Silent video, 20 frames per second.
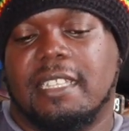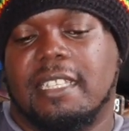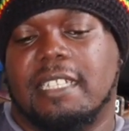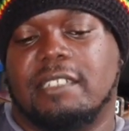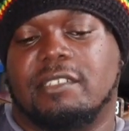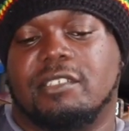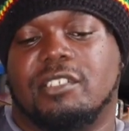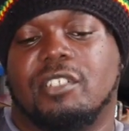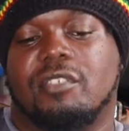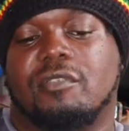
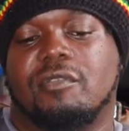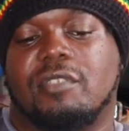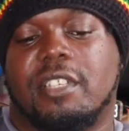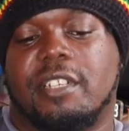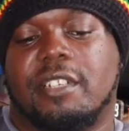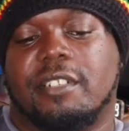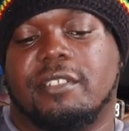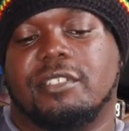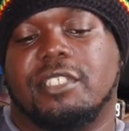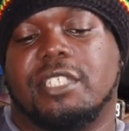they showed
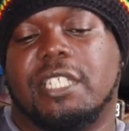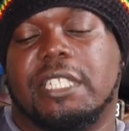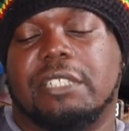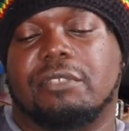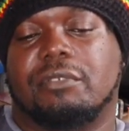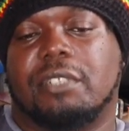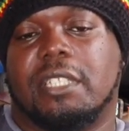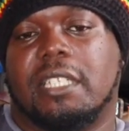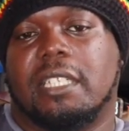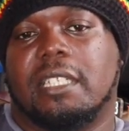their
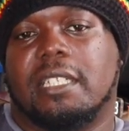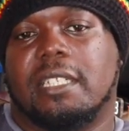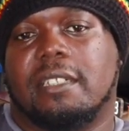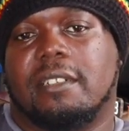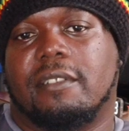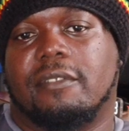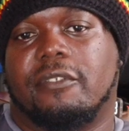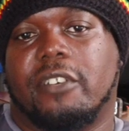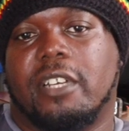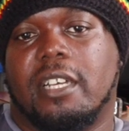genuine
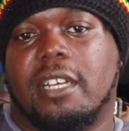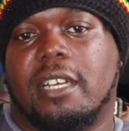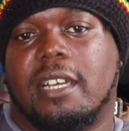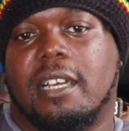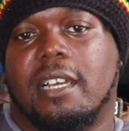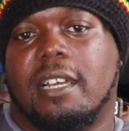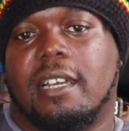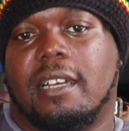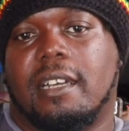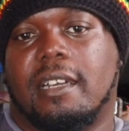love,
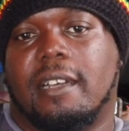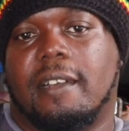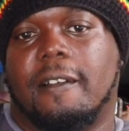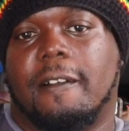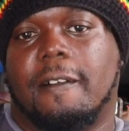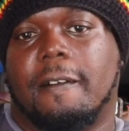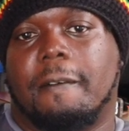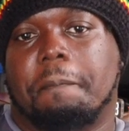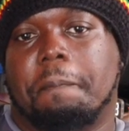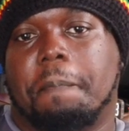
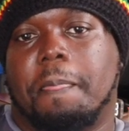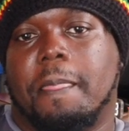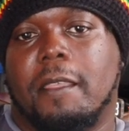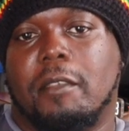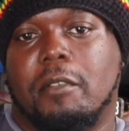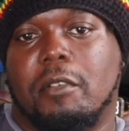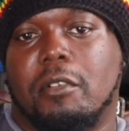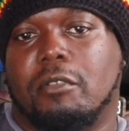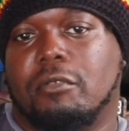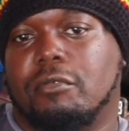
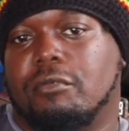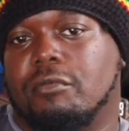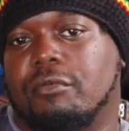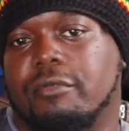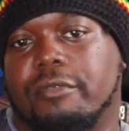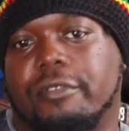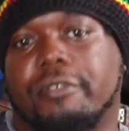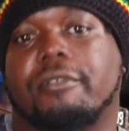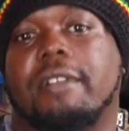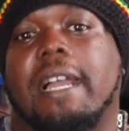
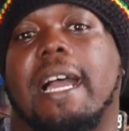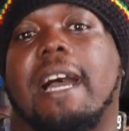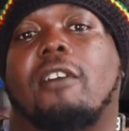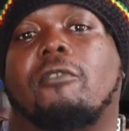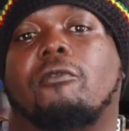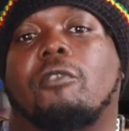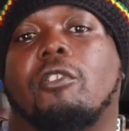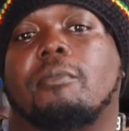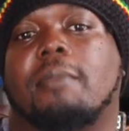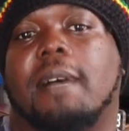through
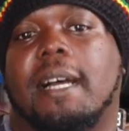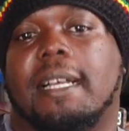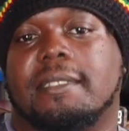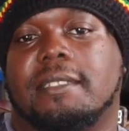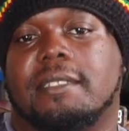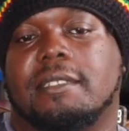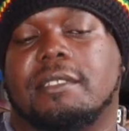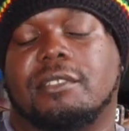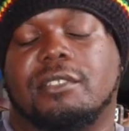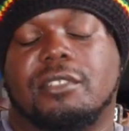how
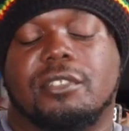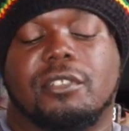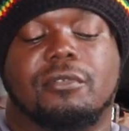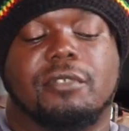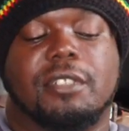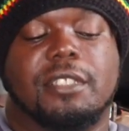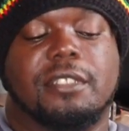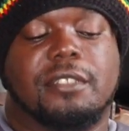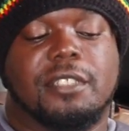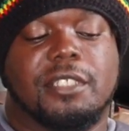robots could
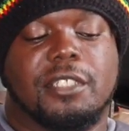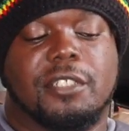show it.